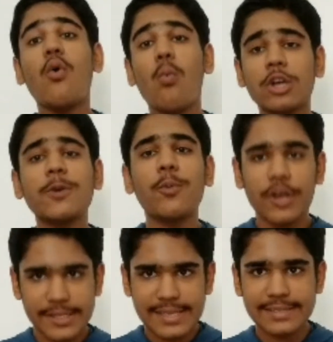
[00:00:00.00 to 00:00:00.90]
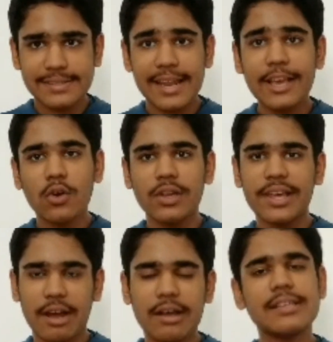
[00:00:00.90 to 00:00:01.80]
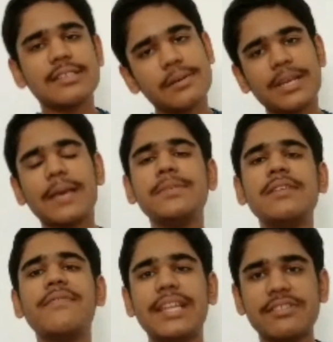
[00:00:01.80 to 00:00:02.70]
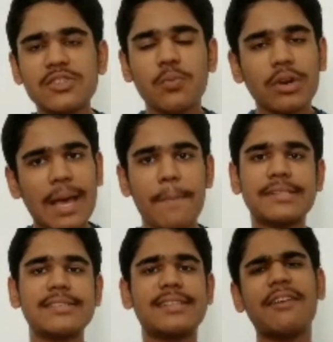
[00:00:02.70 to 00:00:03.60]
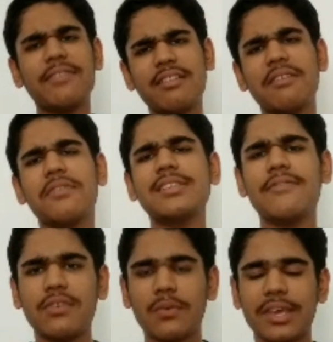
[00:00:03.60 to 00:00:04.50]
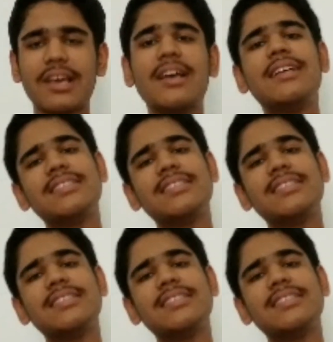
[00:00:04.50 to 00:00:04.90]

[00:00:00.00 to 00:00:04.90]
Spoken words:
waterborne diseases like cholera. Sometimes in villages what happens is that when the rivers are flowing,